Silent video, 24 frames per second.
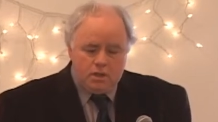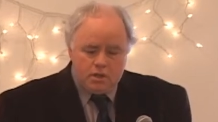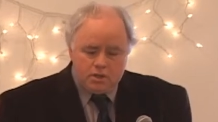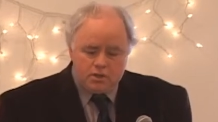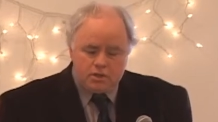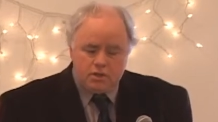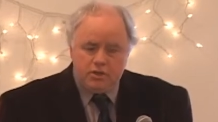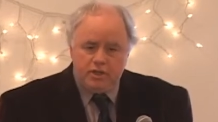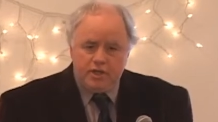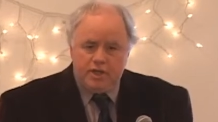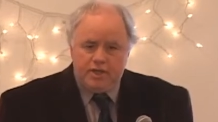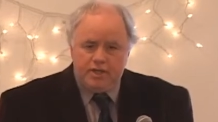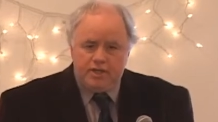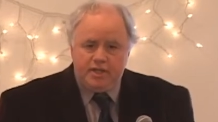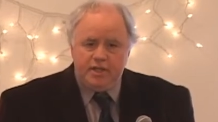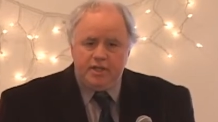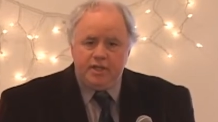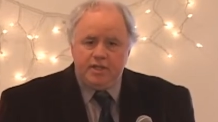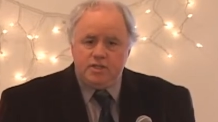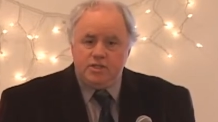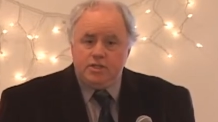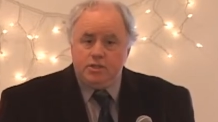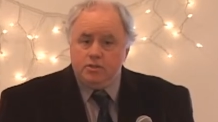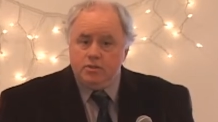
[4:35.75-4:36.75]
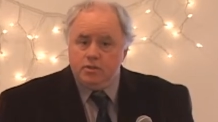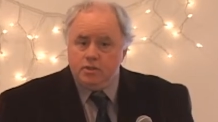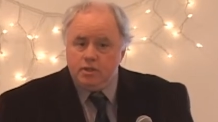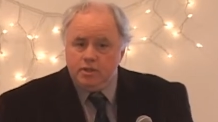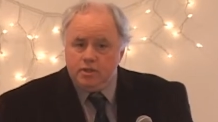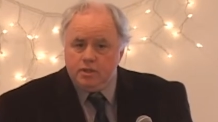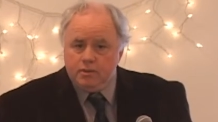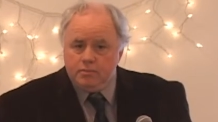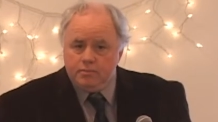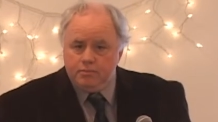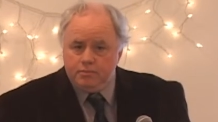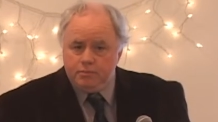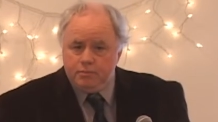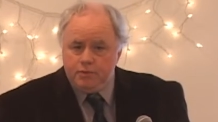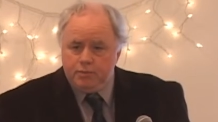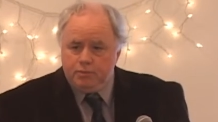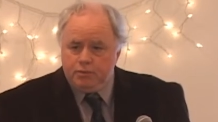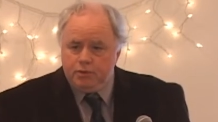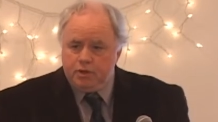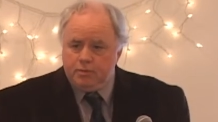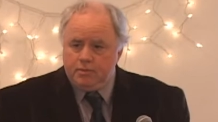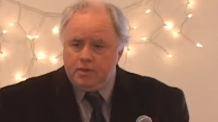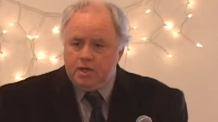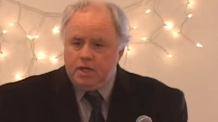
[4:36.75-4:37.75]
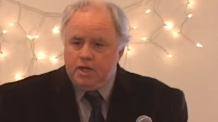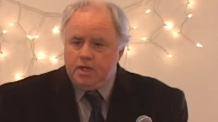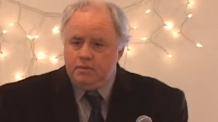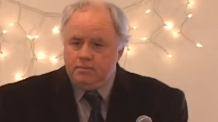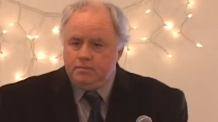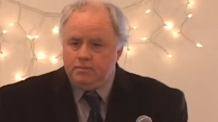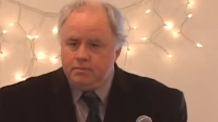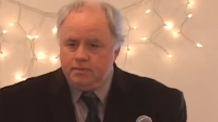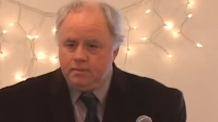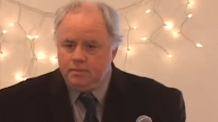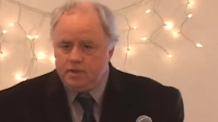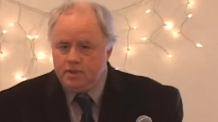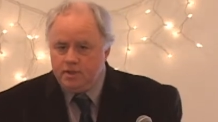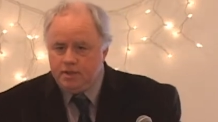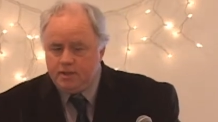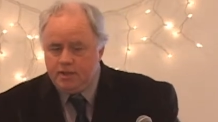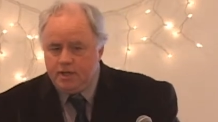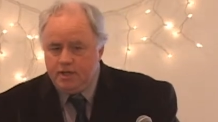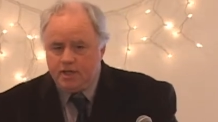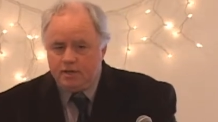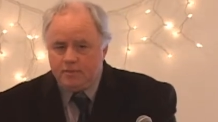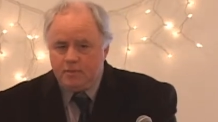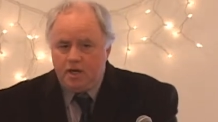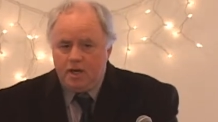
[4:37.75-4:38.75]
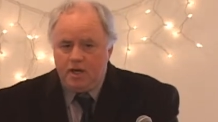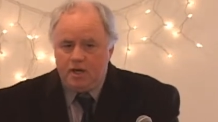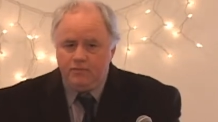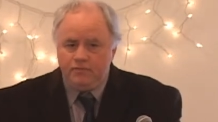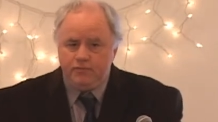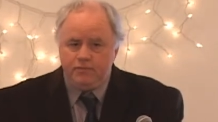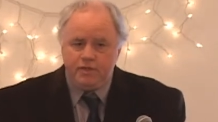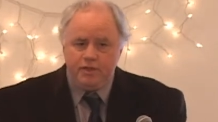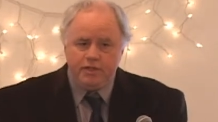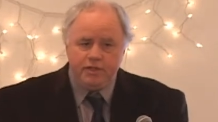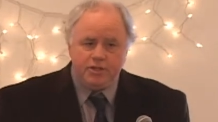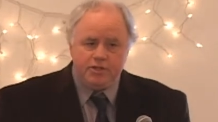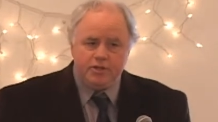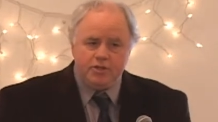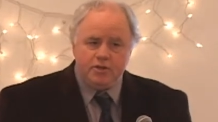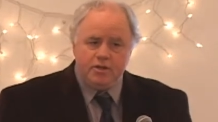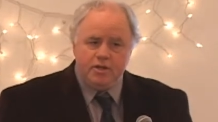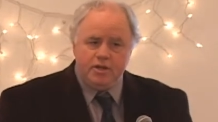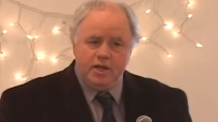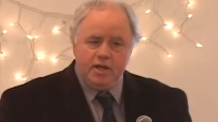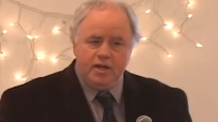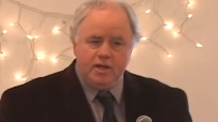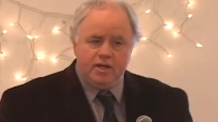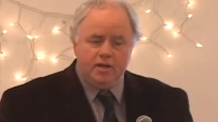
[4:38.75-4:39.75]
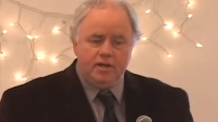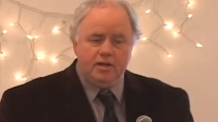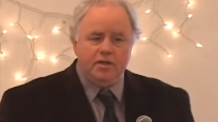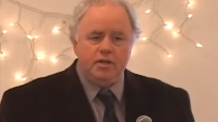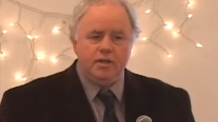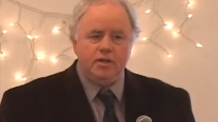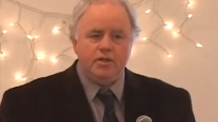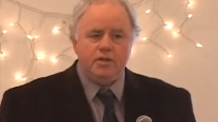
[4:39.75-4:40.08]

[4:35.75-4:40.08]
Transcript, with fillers: So the idea is you, you, you put them on, you take them off, and you turn that,